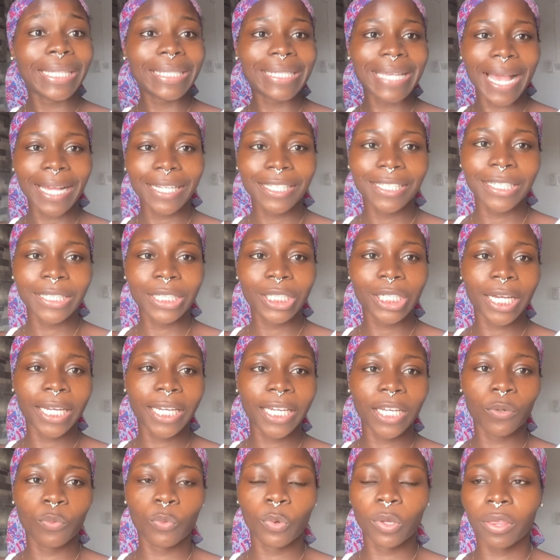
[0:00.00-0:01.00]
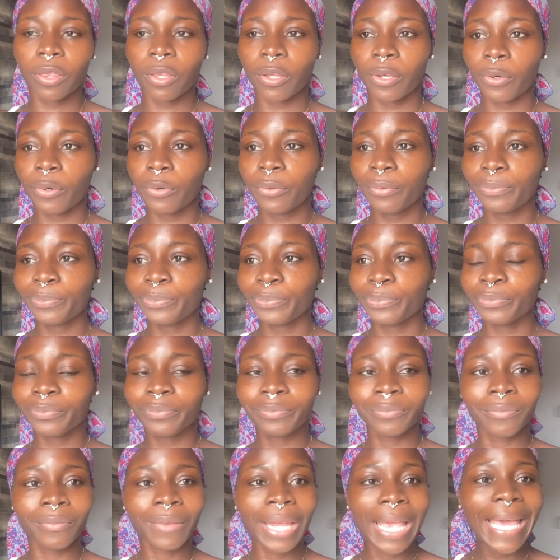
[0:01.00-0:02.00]
to actually check in with you.
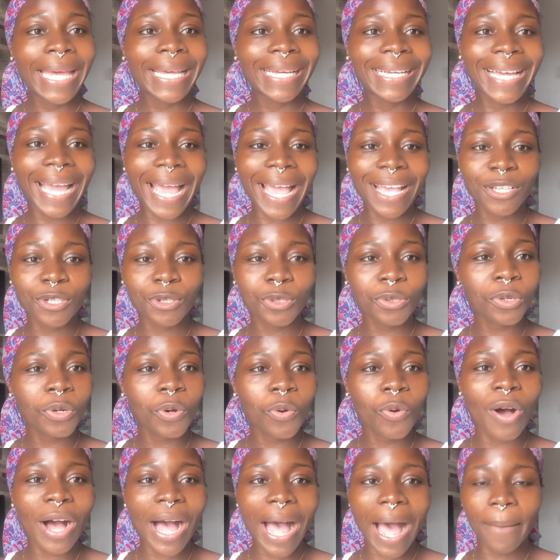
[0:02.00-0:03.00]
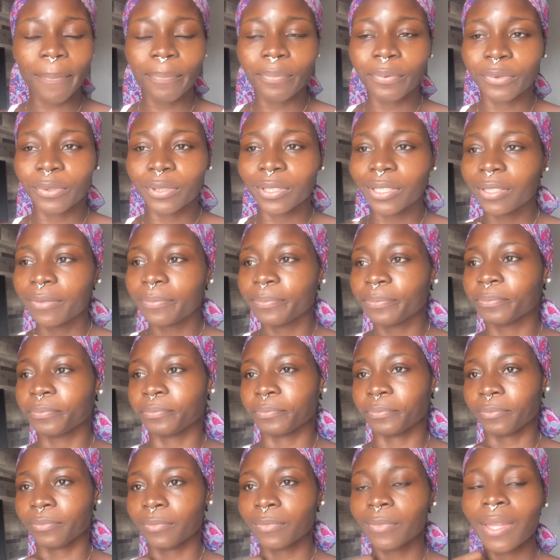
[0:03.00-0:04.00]
Hmm. Guys, do you know what happened?
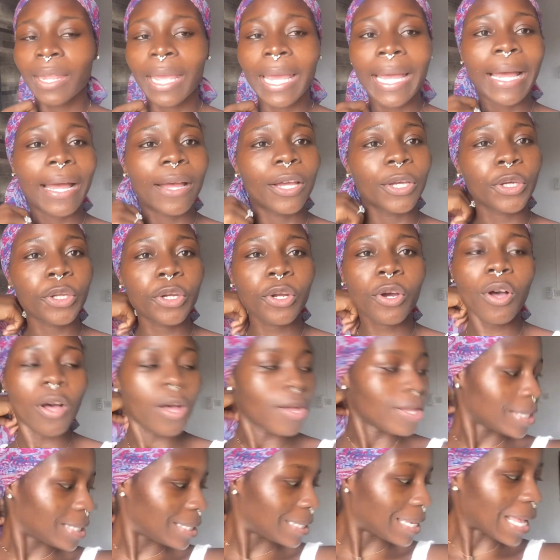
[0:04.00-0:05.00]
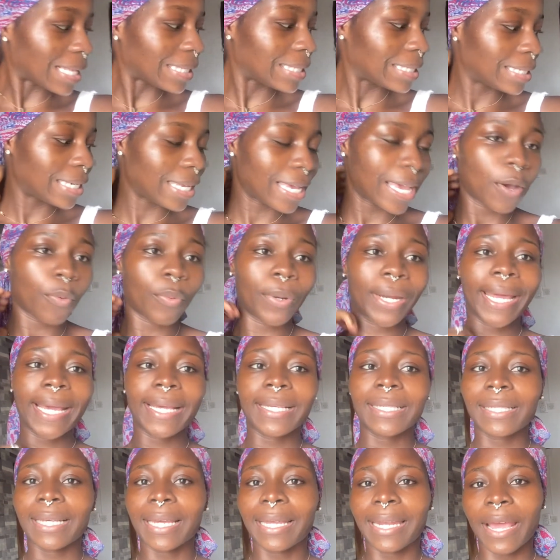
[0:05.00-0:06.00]
Hmm. You know, on Saturday, when I
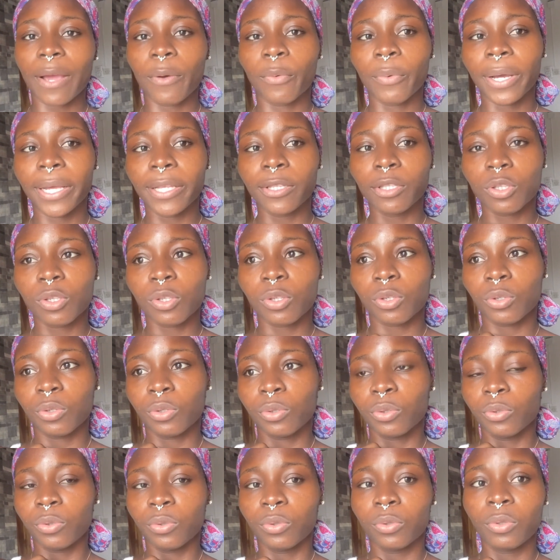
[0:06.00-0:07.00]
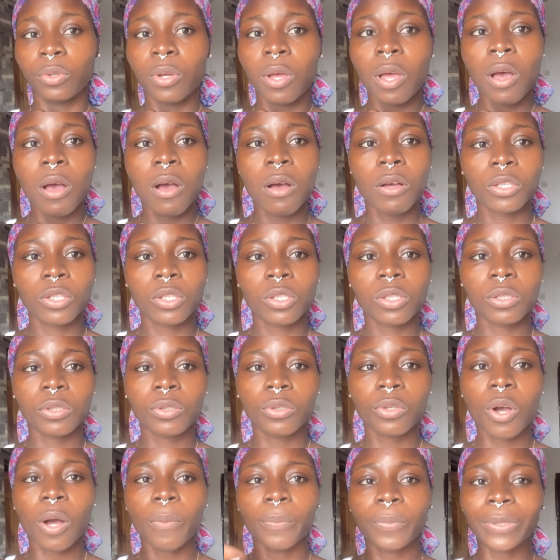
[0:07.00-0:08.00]
said I went to
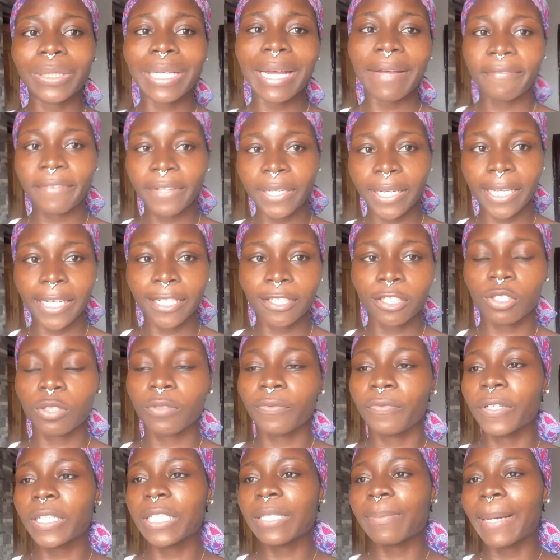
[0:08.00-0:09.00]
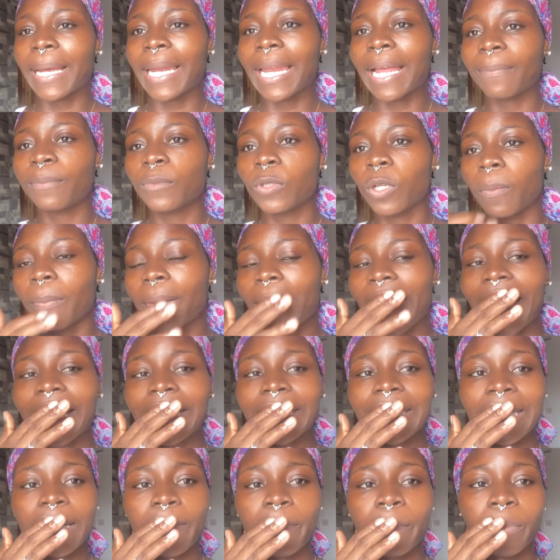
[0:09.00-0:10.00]
to computer village to fix my laptop i
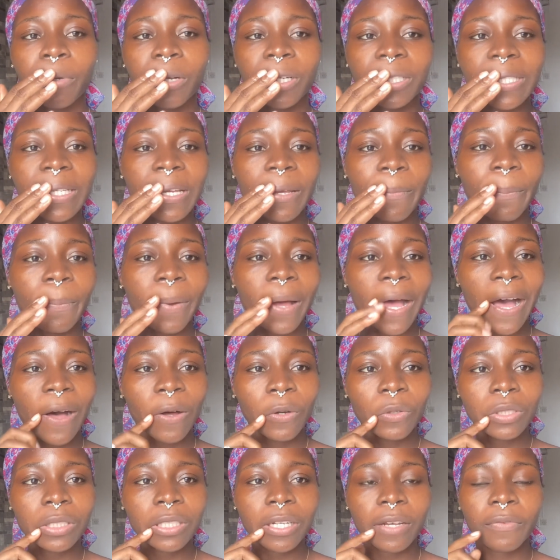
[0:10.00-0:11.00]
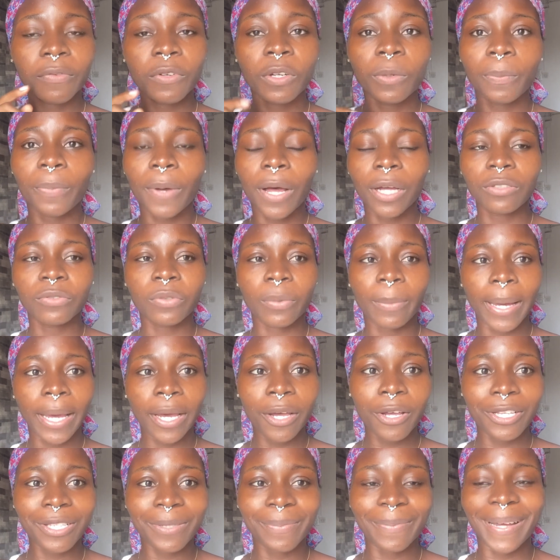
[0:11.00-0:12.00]
actually bought a pouch a phone pouch for my
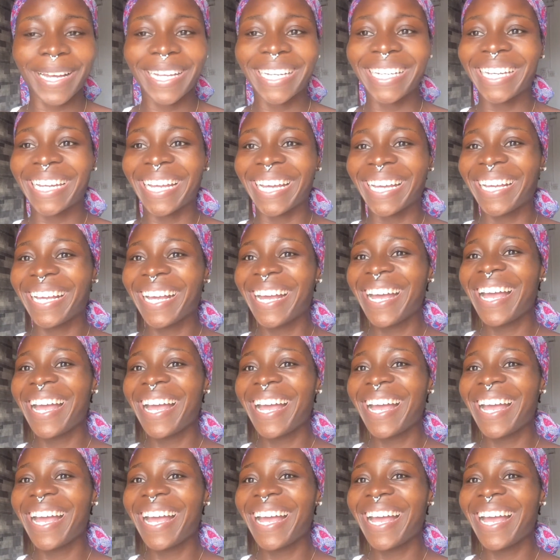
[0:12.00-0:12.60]
husband like